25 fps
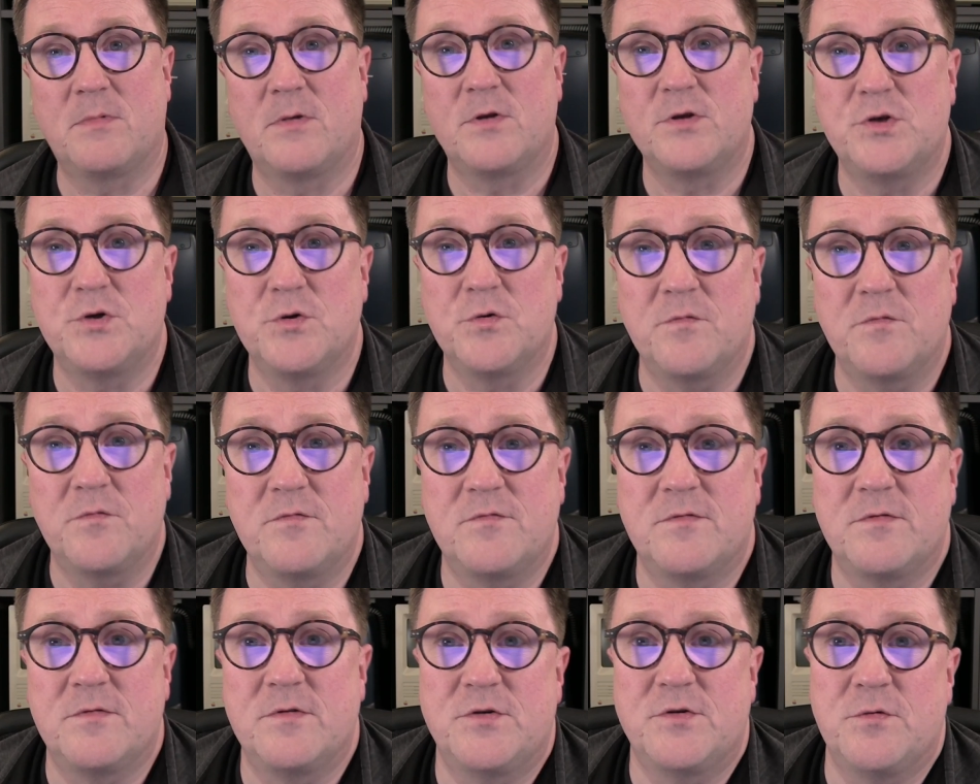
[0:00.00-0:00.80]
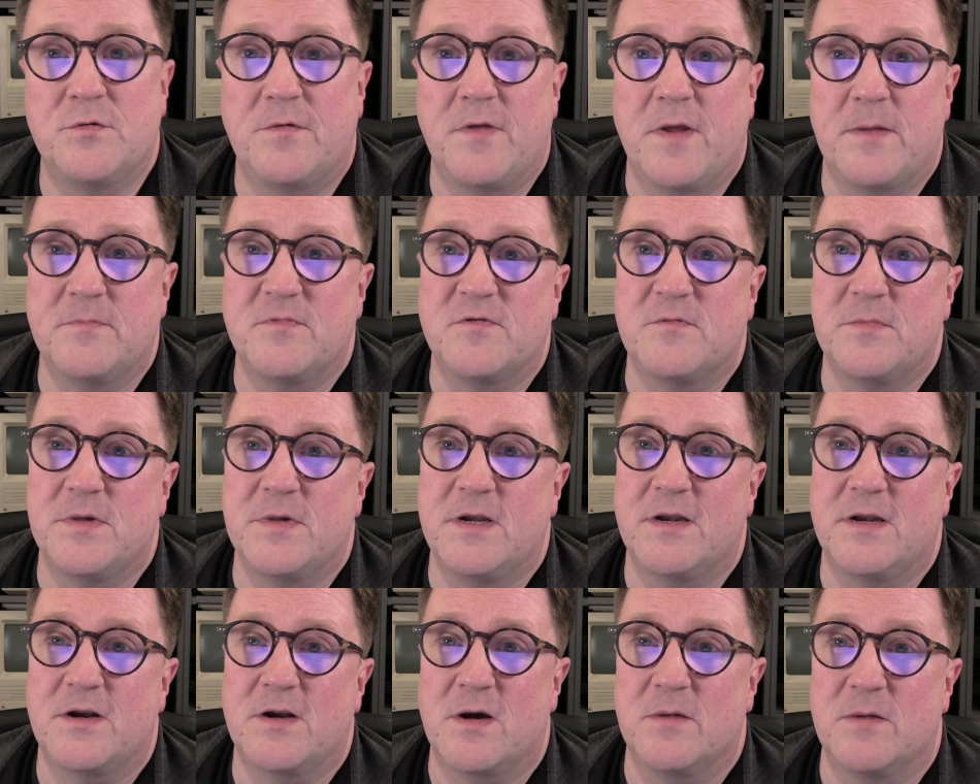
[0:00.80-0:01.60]
shoot them to me
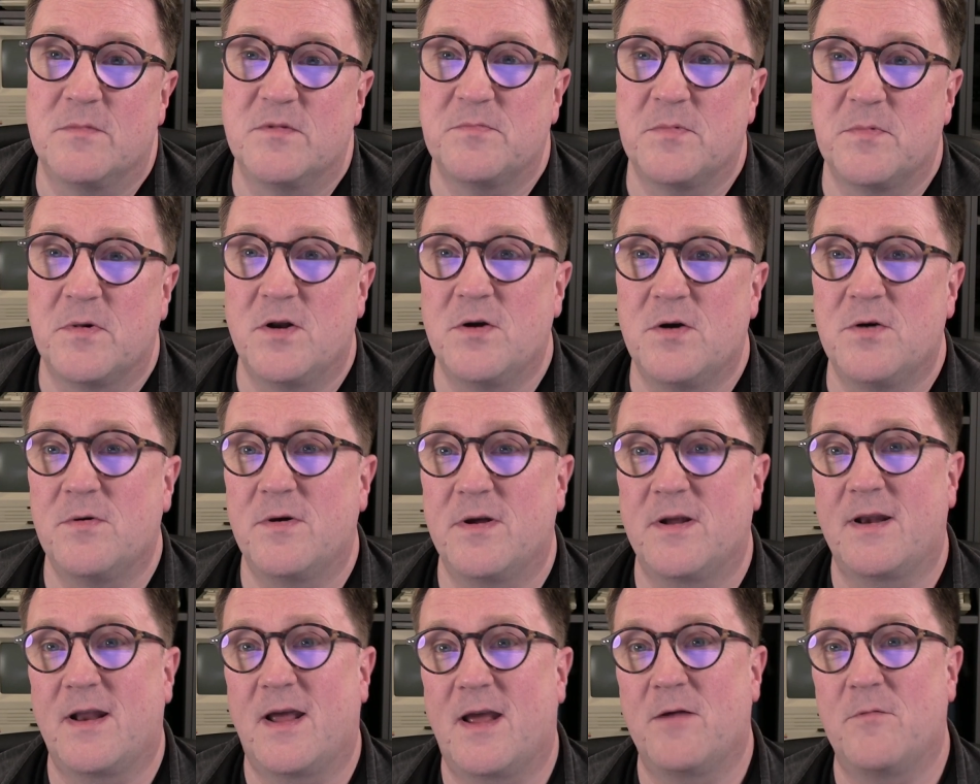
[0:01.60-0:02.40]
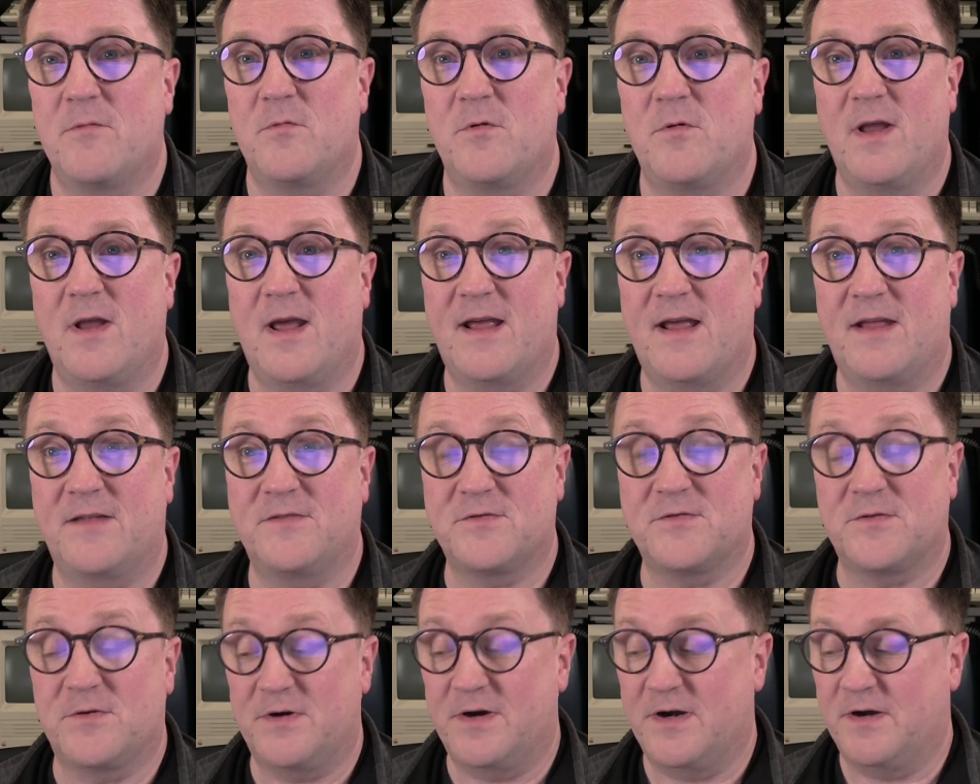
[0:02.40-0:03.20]
in the comments below, and I will
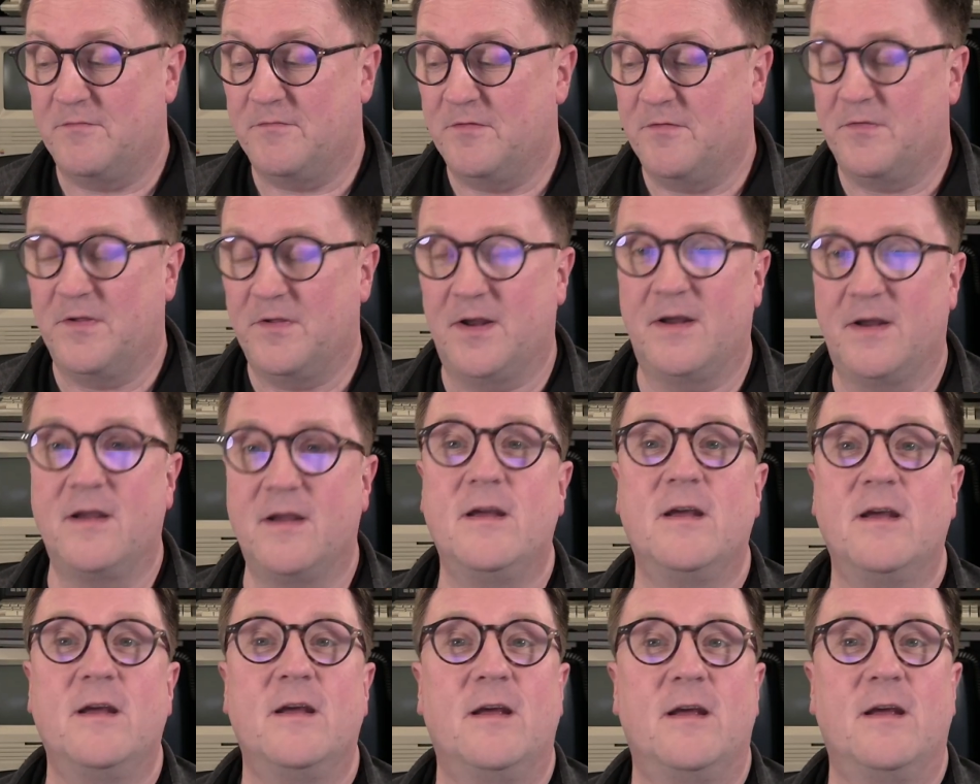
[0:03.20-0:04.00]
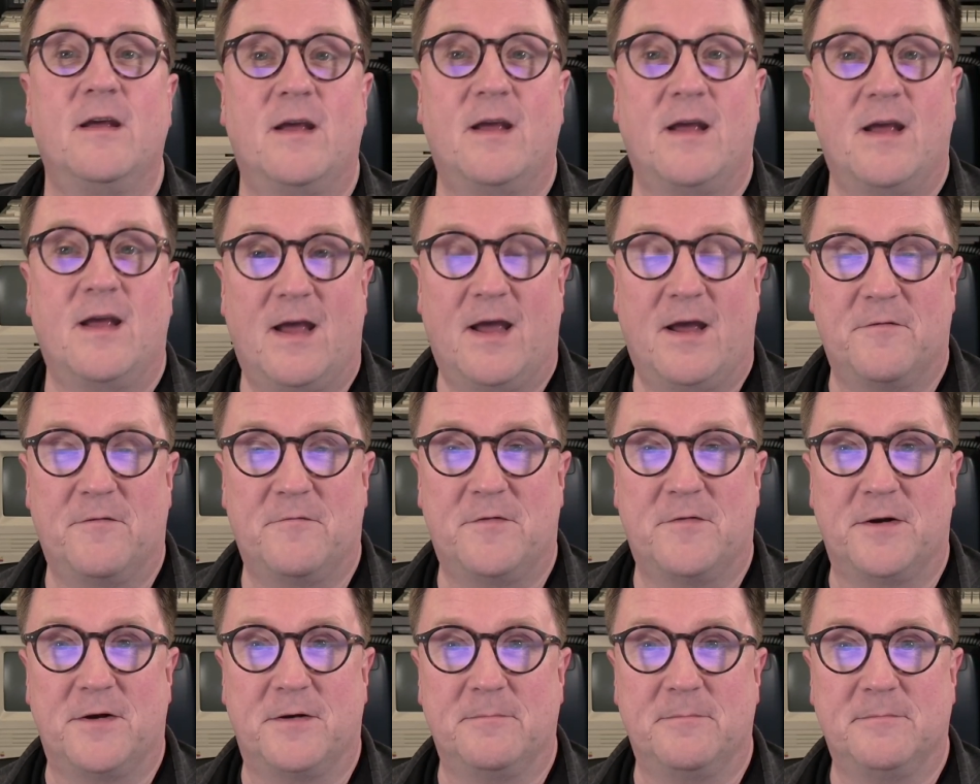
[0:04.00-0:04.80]
answer everything. Have
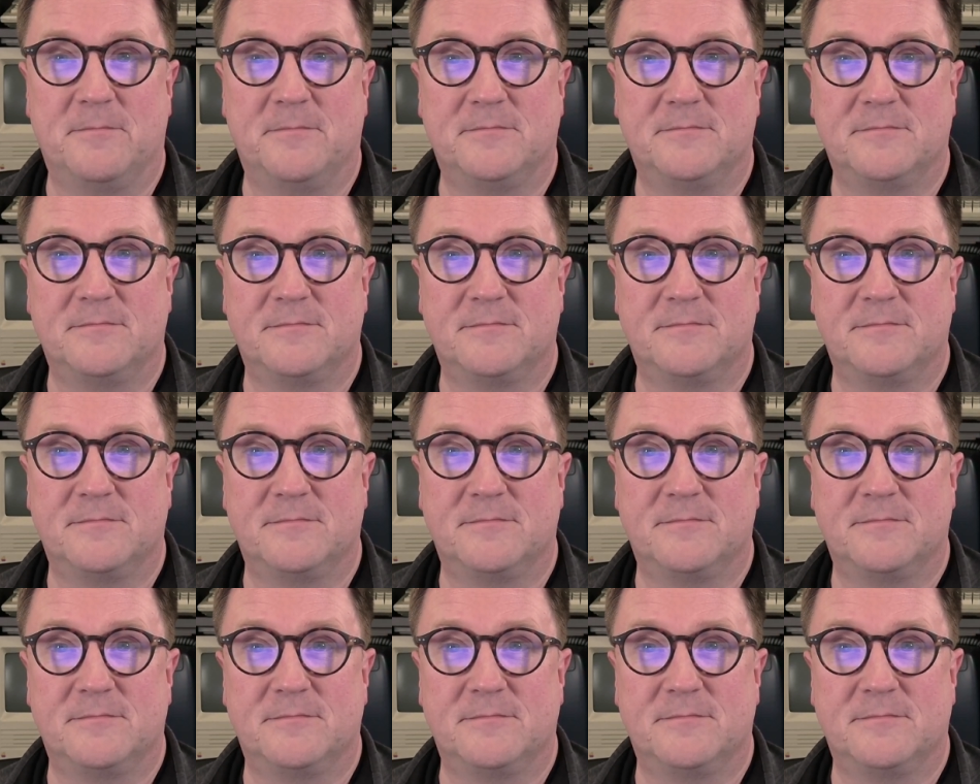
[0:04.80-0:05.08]
fun.